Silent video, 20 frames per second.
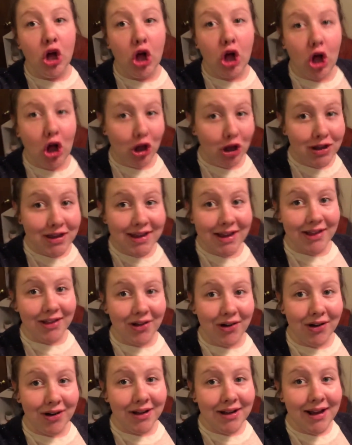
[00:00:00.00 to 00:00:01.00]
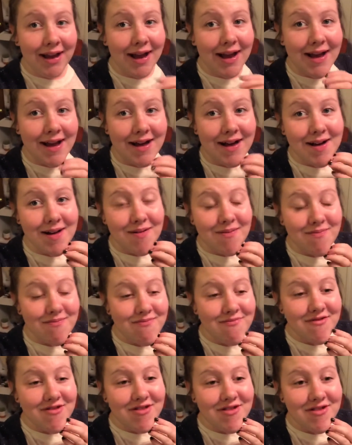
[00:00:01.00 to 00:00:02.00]
all day long,
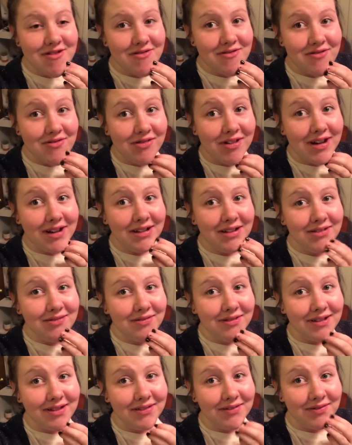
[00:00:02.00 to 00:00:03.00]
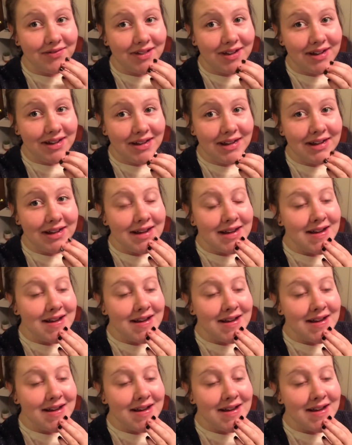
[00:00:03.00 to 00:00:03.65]
um, so that's really fun.